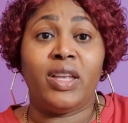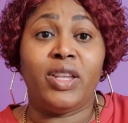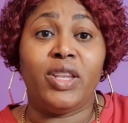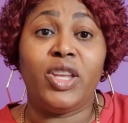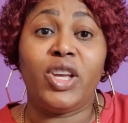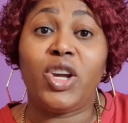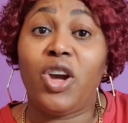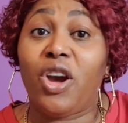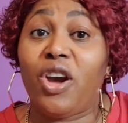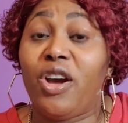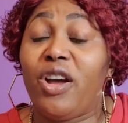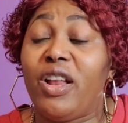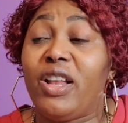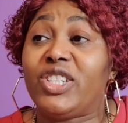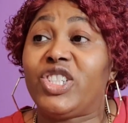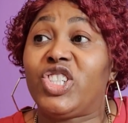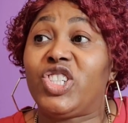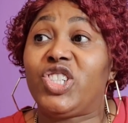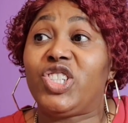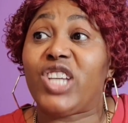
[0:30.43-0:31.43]
The girl
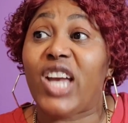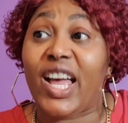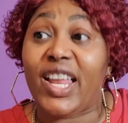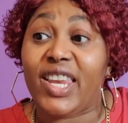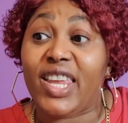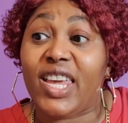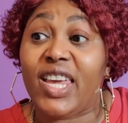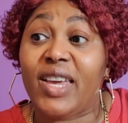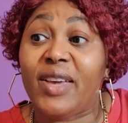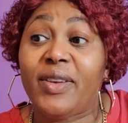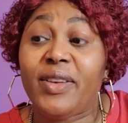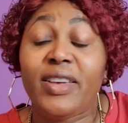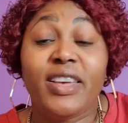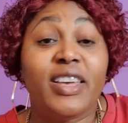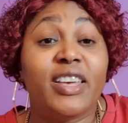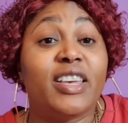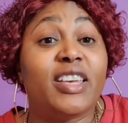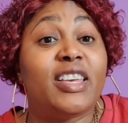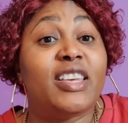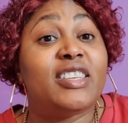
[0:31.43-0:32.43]
Shani
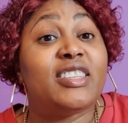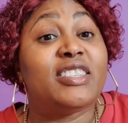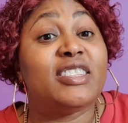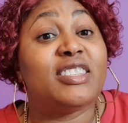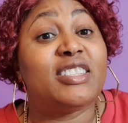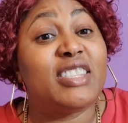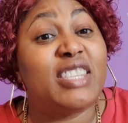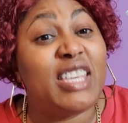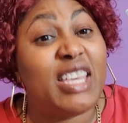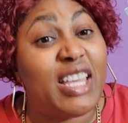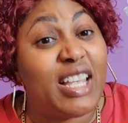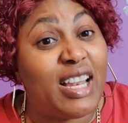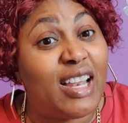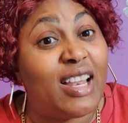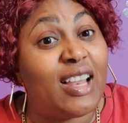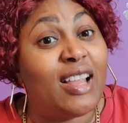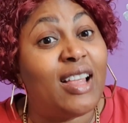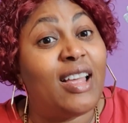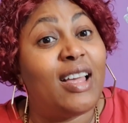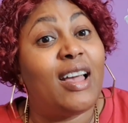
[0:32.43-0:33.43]

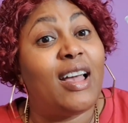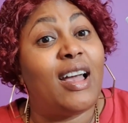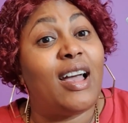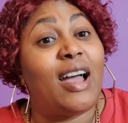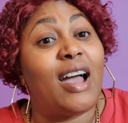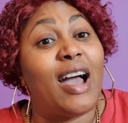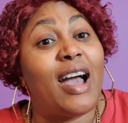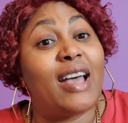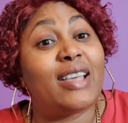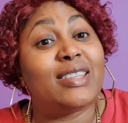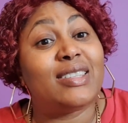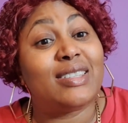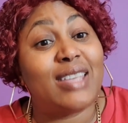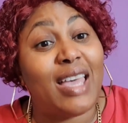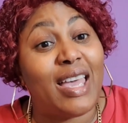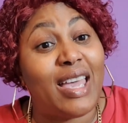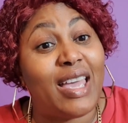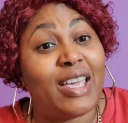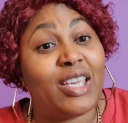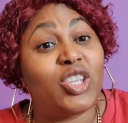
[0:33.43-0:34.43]
still has
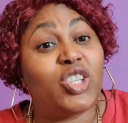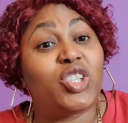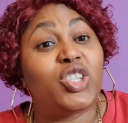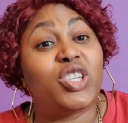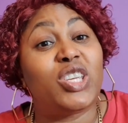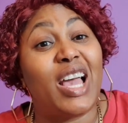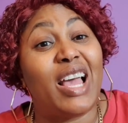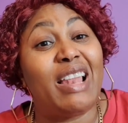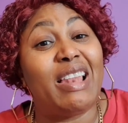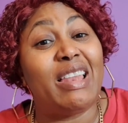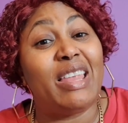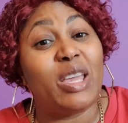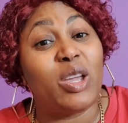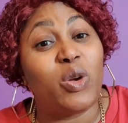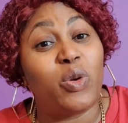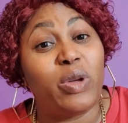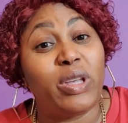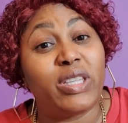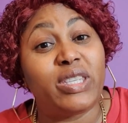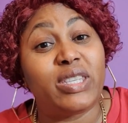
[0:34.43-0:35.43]
say she a
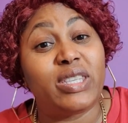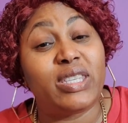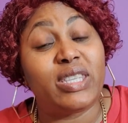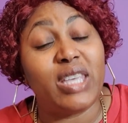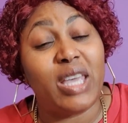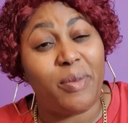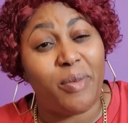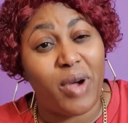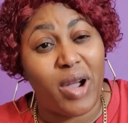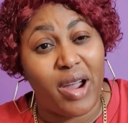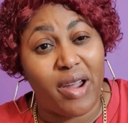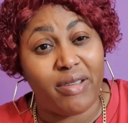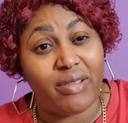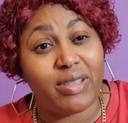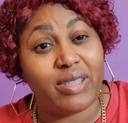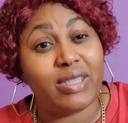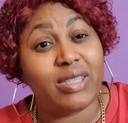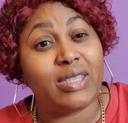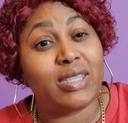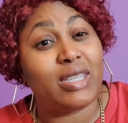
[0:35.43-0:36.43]
link with CMR
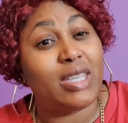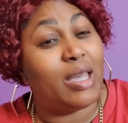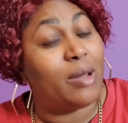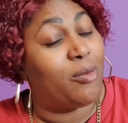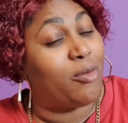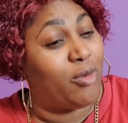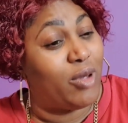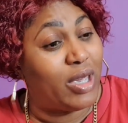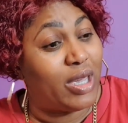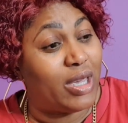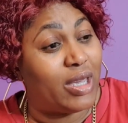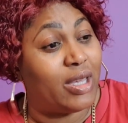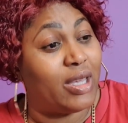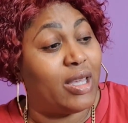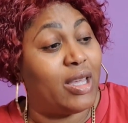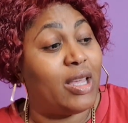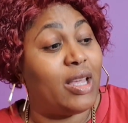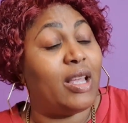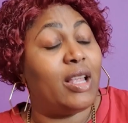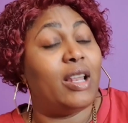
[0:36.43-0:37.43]
same way.
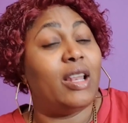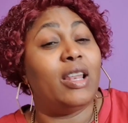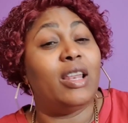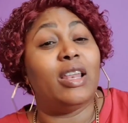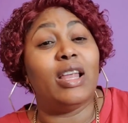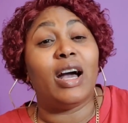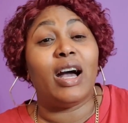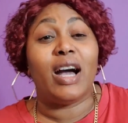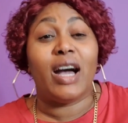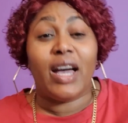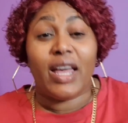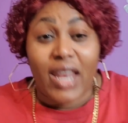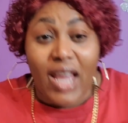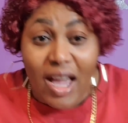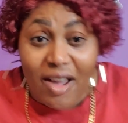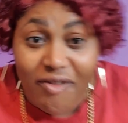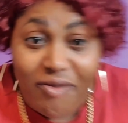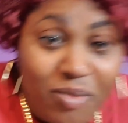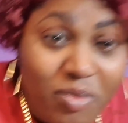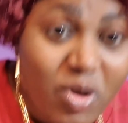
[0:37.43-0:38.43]
Lord
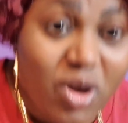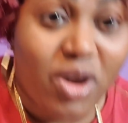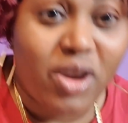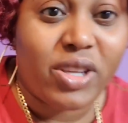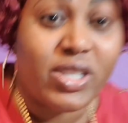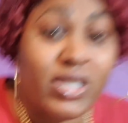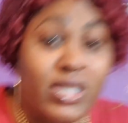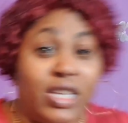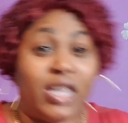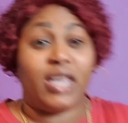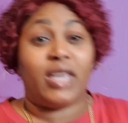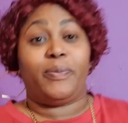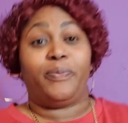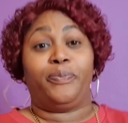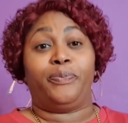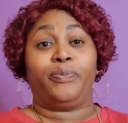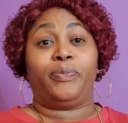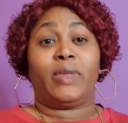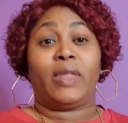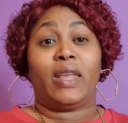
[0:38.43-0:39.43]
have mercy.
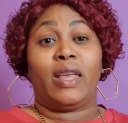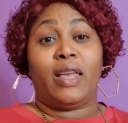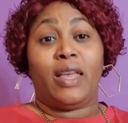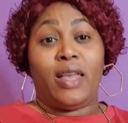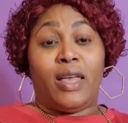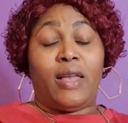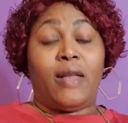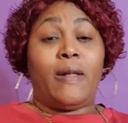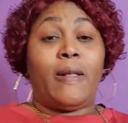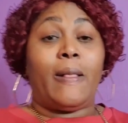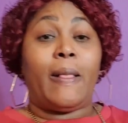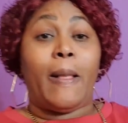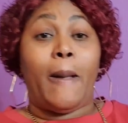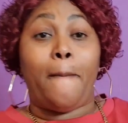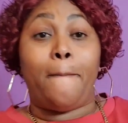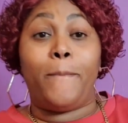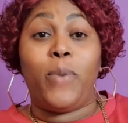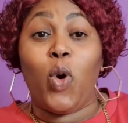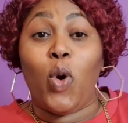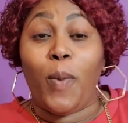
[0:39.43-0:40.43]

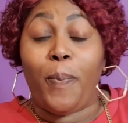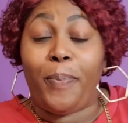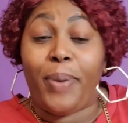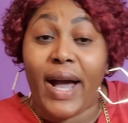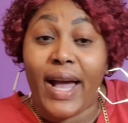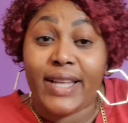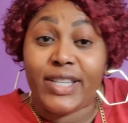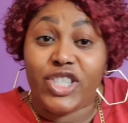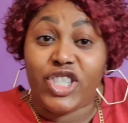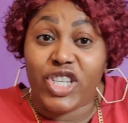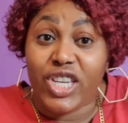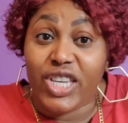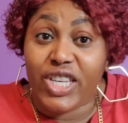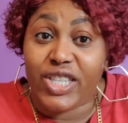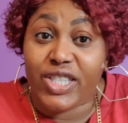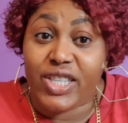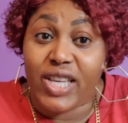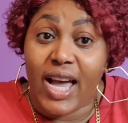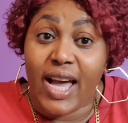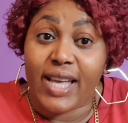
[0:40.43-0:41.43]
Poopa
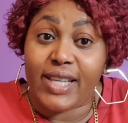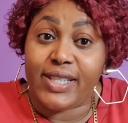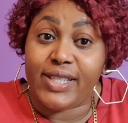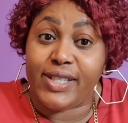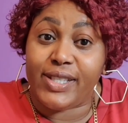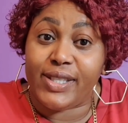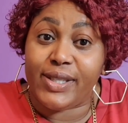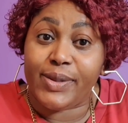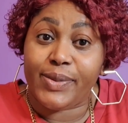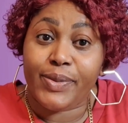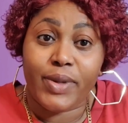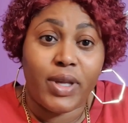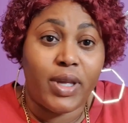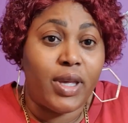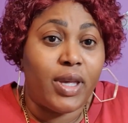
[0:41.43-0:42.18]
Jesus.